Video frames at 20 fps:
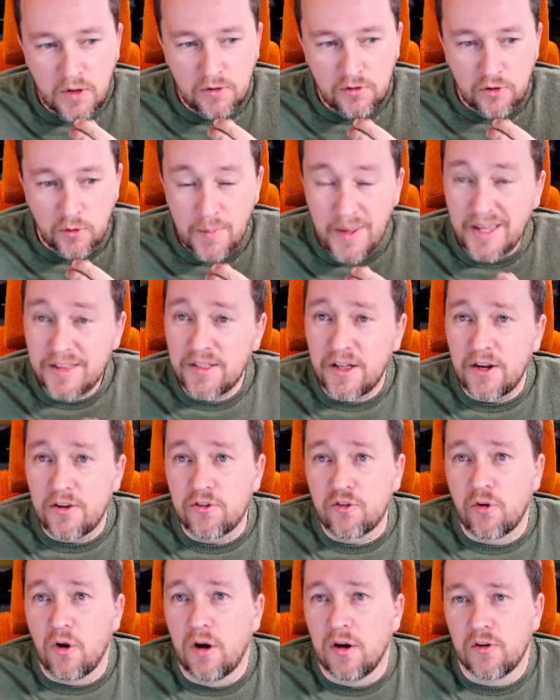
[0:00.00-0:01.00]
to make that as
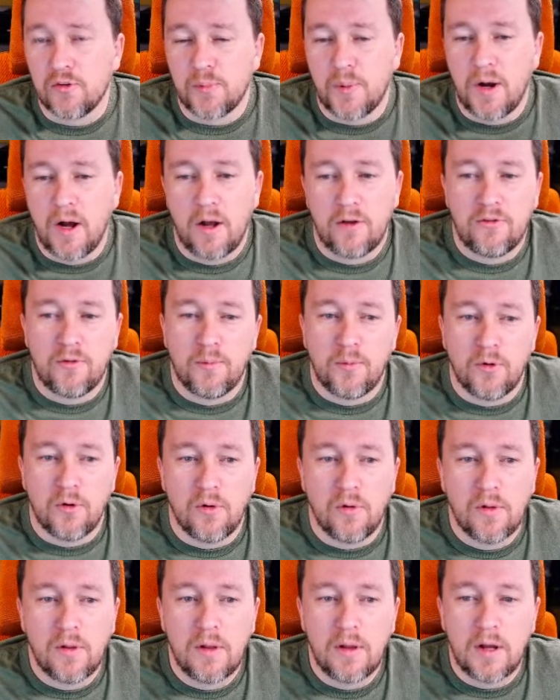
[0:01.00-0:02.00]
strong as
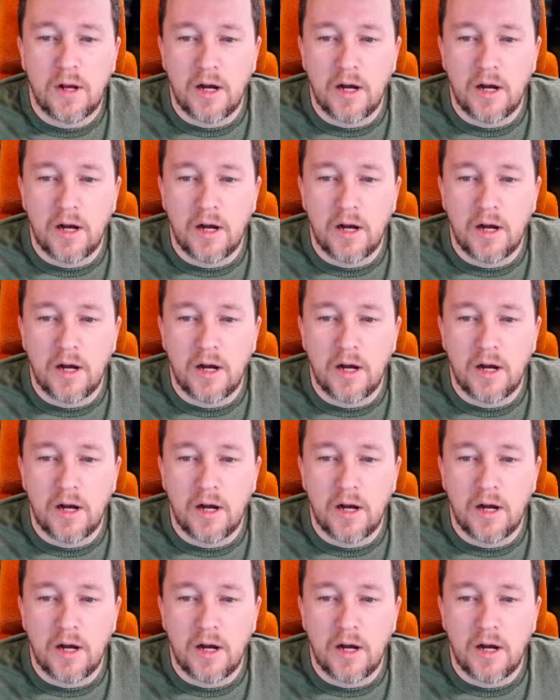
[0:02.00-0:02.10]
possible.